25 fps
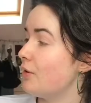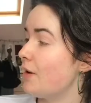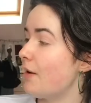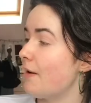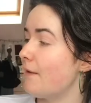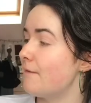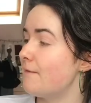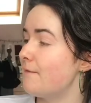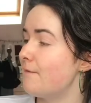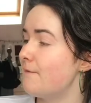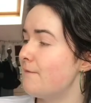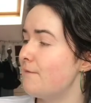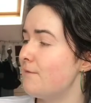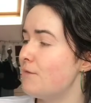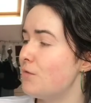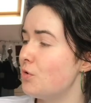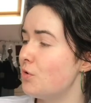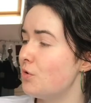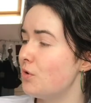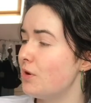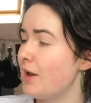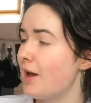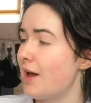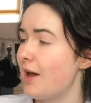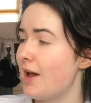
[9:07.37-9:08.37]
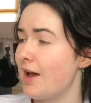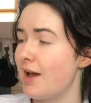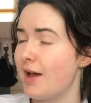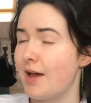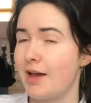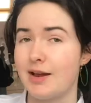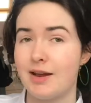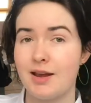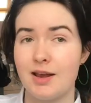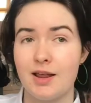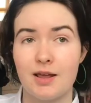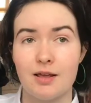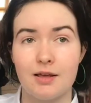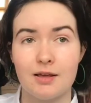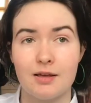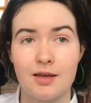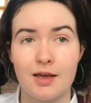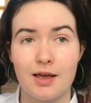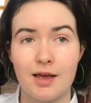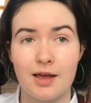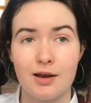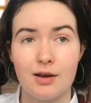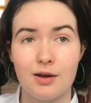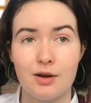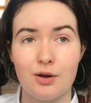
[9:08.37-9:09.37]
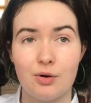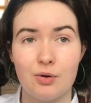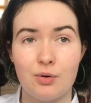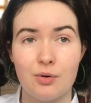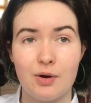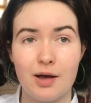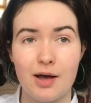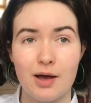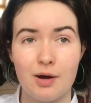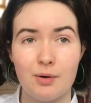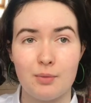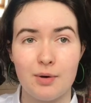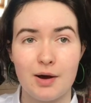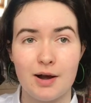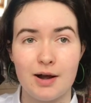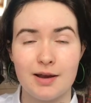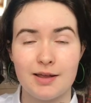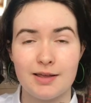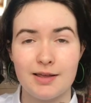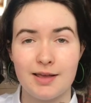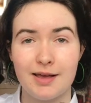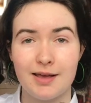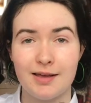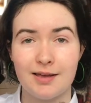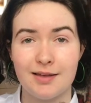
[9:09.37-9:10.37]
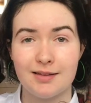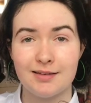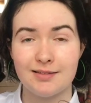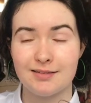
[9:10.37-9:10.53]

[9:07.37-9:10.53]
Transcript: a full on, hello, how are ya,